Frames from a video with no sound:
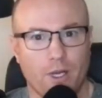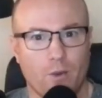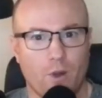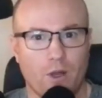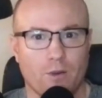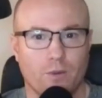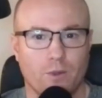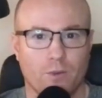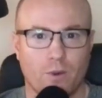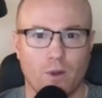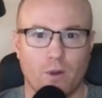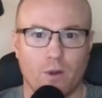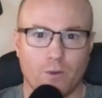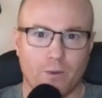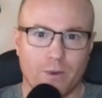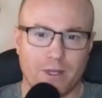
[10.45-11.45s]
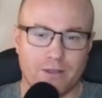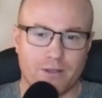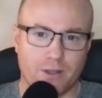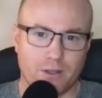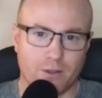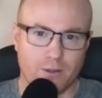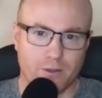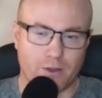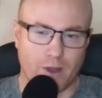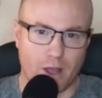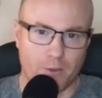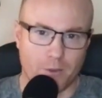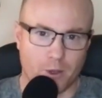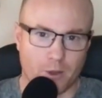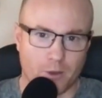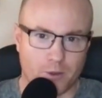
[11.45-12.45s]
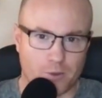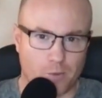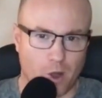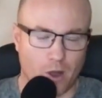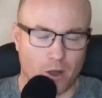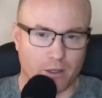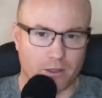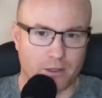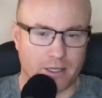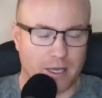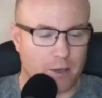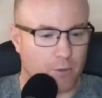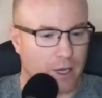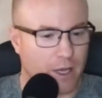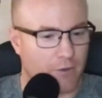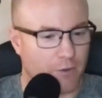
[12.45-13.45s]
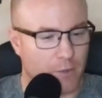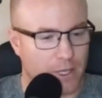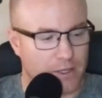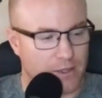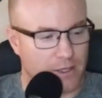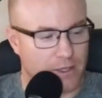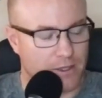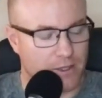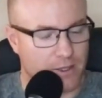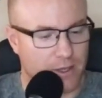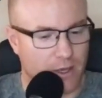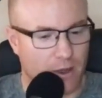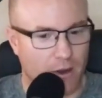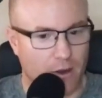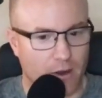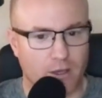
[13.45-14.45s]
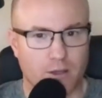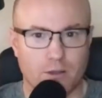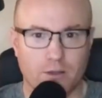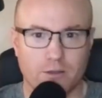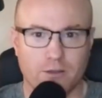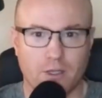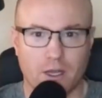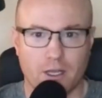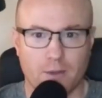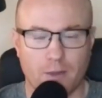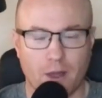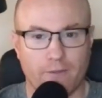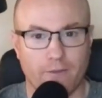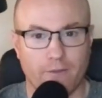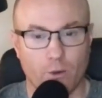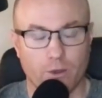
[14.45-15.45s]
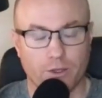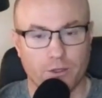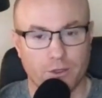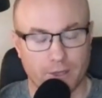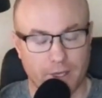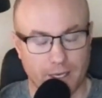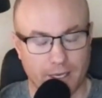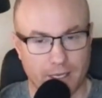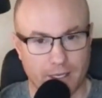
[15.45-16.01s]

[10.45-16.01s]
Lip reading: Welcome to Rojo Reads the News. I'm your host, Paul. Today we have a business article talking about foreign trade.